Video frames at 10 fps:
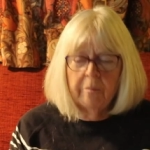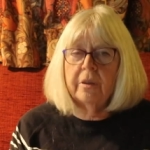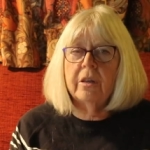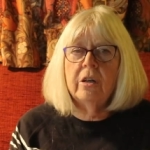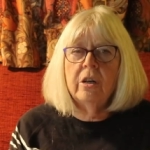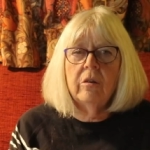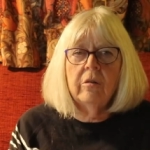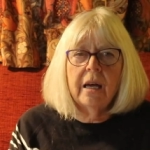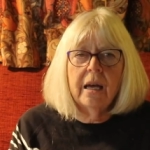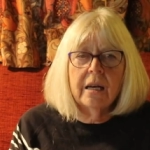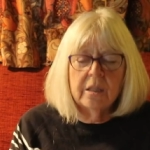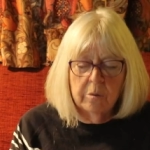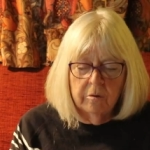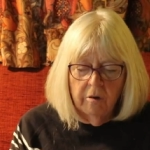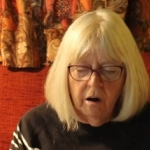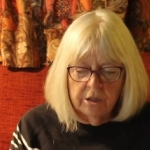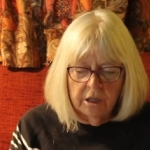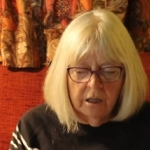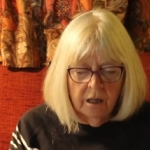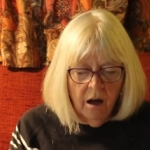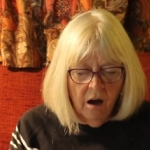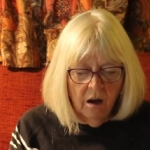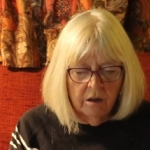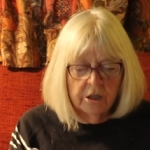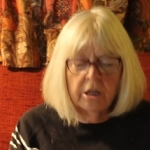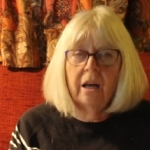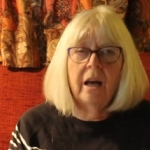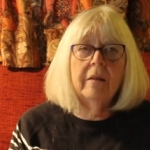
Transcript: But the new ears were rather large